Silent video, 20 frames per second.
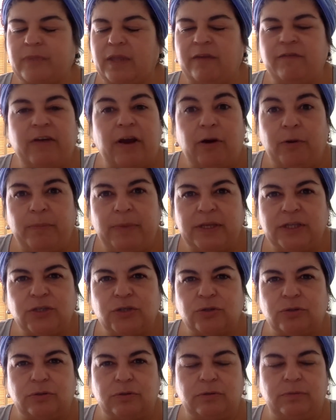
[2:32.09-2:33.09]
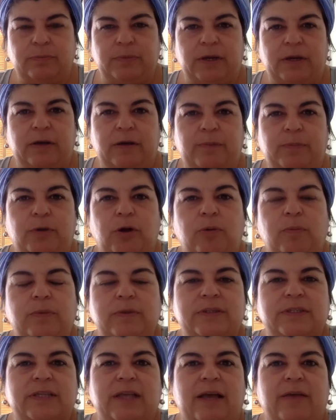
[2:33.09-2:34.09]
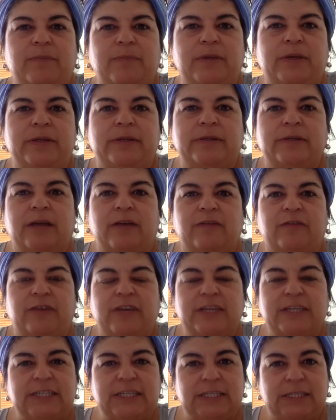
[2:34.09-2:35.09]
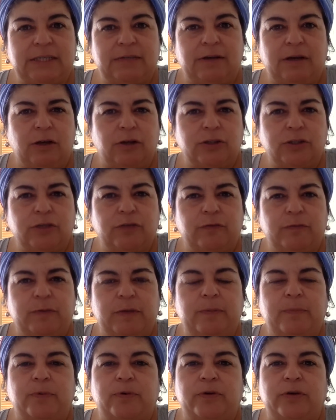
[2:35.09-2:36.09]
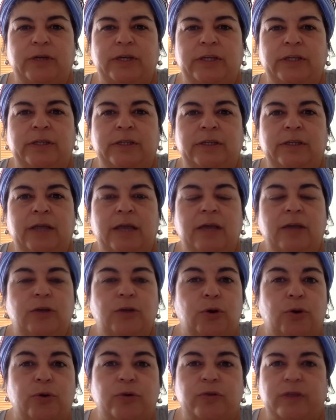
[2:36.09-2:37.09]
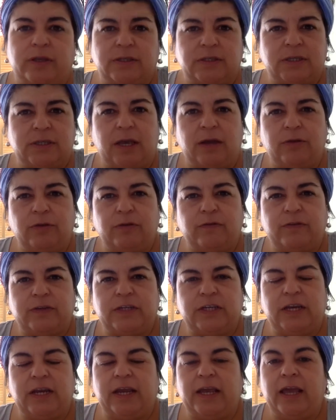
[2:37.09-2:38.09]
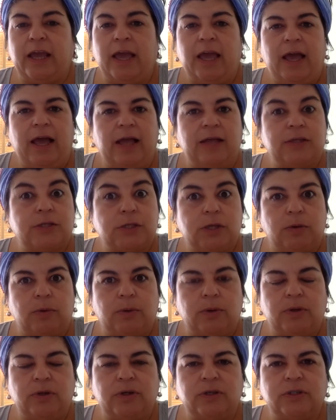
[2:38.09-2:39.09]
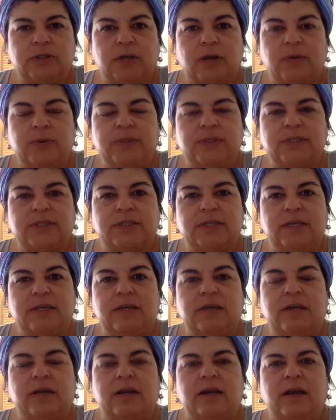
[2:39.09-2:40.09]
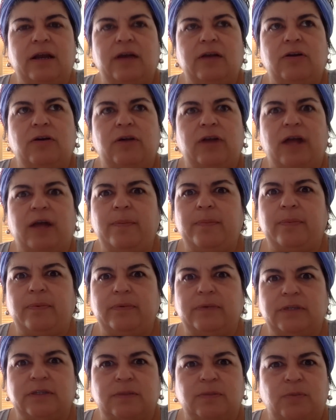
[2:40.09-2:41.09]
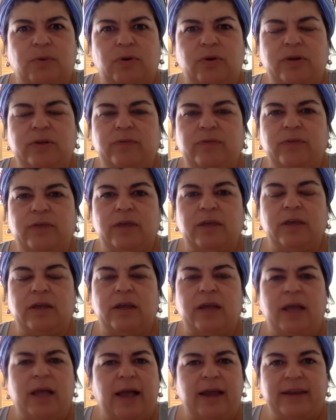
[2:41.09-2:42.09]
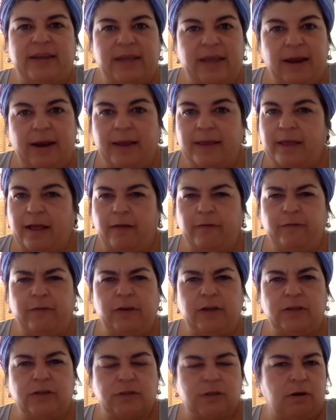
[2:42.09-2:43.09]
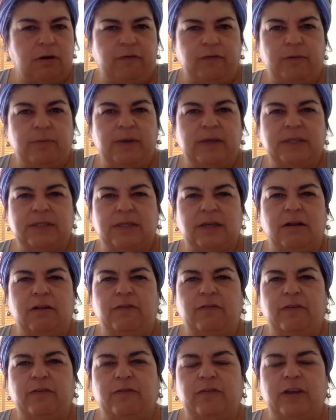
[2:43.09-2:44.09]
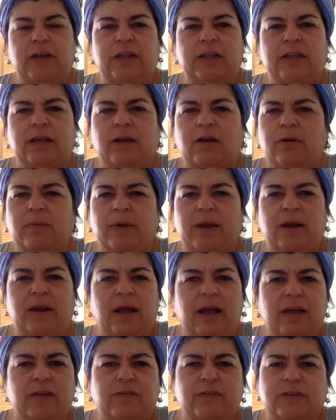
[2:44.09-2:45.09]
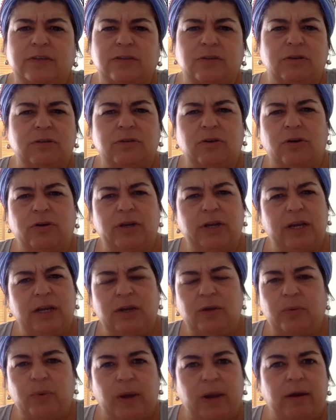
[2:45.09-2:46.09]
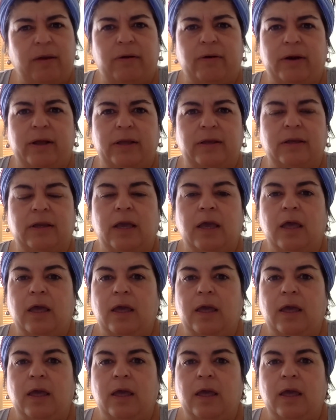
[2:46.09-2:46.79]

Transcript: environmental problems have been affecting lots of people in north and south of Chile, and so on. And so I was just thinking, and I got up this morning thinking, and here I am feeling sorry for myself and feeling that all my life is not going anywhere, and